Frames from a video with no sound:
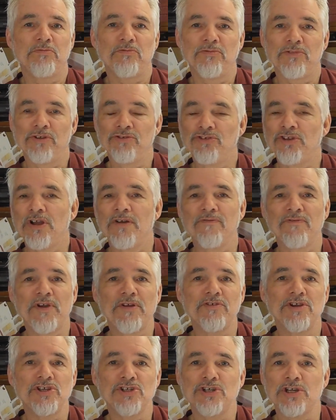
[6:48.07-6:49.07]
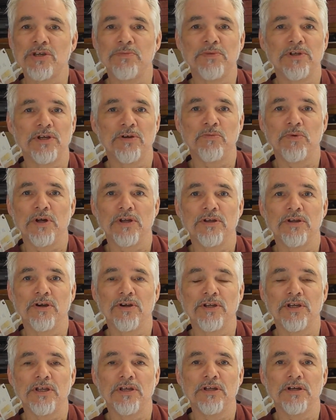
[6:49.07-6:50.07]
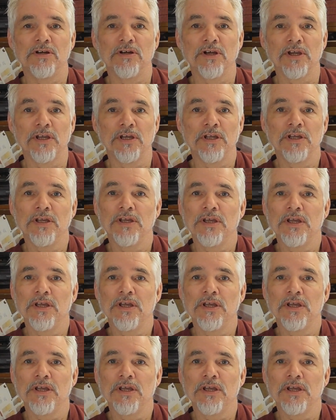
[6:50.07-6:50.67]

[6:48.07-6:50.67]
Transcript: They start very cheaply at $1.99,